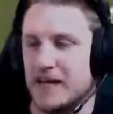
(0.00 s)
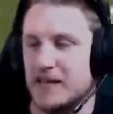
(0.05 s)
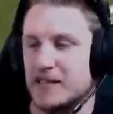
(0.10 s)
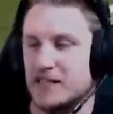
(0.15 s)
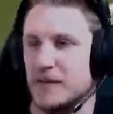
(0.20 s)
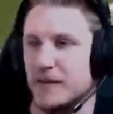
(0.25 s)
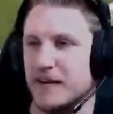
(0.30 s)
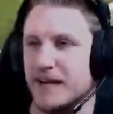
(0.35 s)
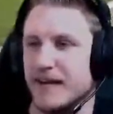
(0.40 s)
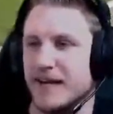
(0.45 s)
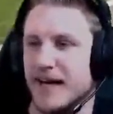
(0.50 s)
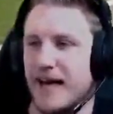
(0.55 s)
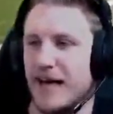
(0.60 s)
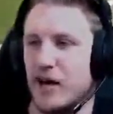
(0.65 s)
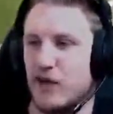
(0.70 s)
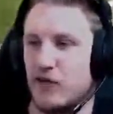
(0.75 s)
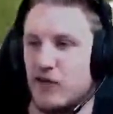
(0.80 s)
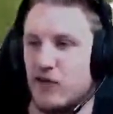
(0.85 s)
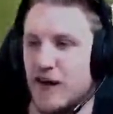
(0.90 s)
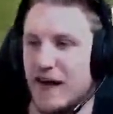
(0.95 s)
So we're going to get a
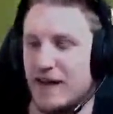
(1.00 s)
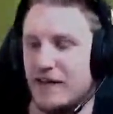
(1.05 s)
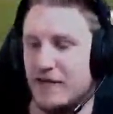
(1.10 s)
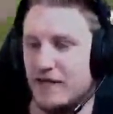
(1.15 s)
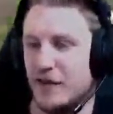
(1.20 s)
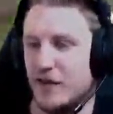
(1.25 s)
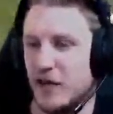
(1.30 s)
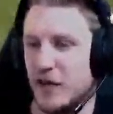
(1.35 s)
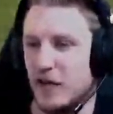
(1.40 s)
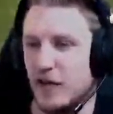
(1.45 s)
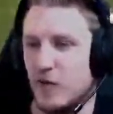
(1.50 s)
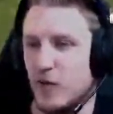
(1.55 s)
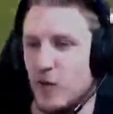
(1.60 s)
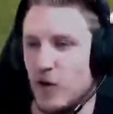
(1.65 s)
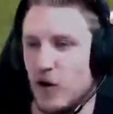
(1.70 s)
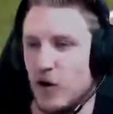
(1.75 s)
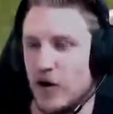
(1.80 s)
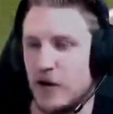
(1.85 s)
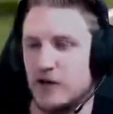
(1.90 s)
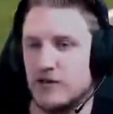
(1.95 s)
great view of
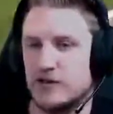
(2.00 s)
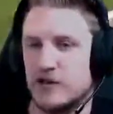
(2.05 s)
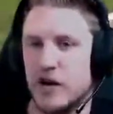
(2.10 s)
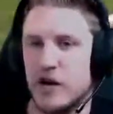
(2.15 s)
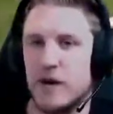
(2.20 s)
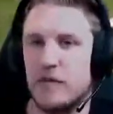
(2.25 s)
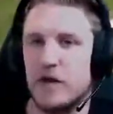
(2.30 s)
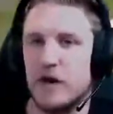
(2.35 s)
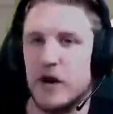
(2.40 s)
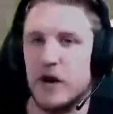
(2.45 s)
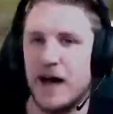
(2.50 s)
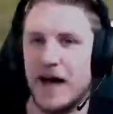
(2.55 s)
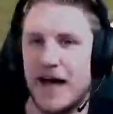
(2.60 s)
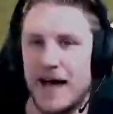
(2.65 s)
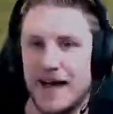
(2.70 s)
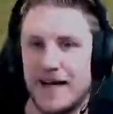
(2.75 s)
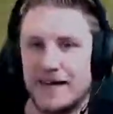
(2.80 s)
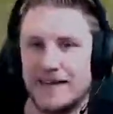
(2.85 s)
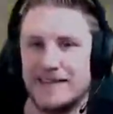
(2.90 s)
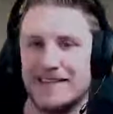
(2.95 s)
what goes up
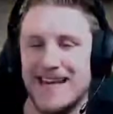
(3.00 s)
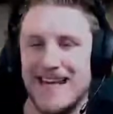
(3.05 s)
ahead.